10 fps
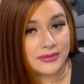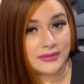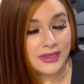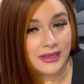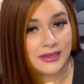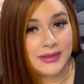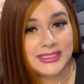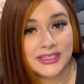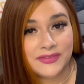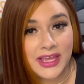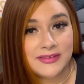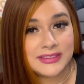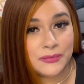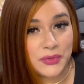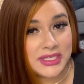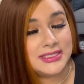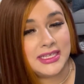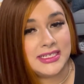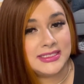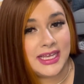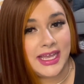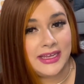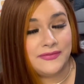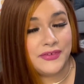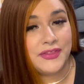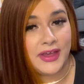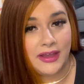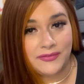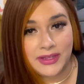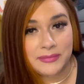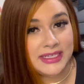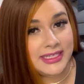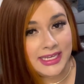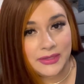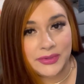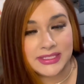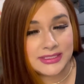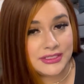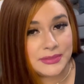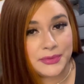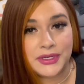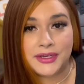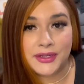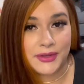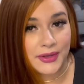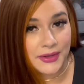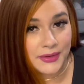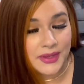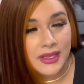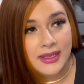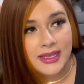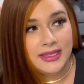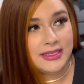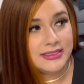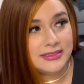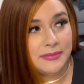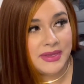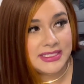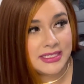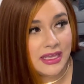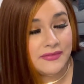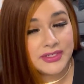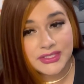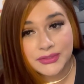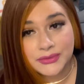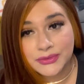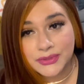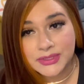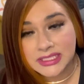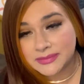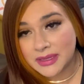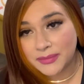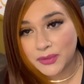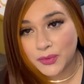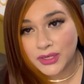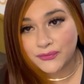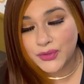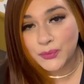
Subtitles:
I definitely have some wigs set aside for that, for like my daily wigs. I just put on and go, and that's the best thing ever. So who knows, this might be one of them,